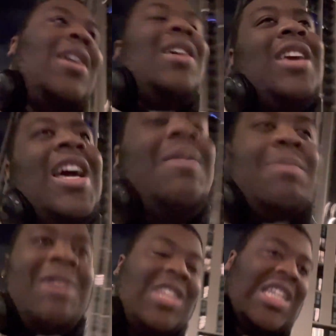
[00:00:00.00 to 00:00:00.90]
yeah, I'm gonna
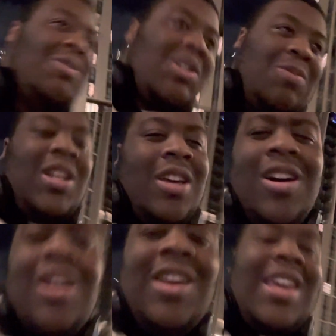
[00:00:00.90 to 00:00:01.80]
make this much money,
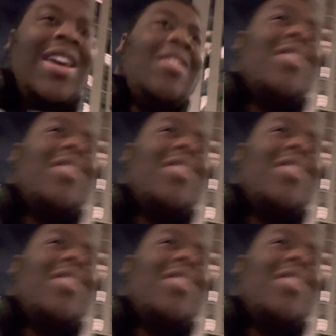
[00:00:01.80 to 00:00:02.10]
oh, yeah.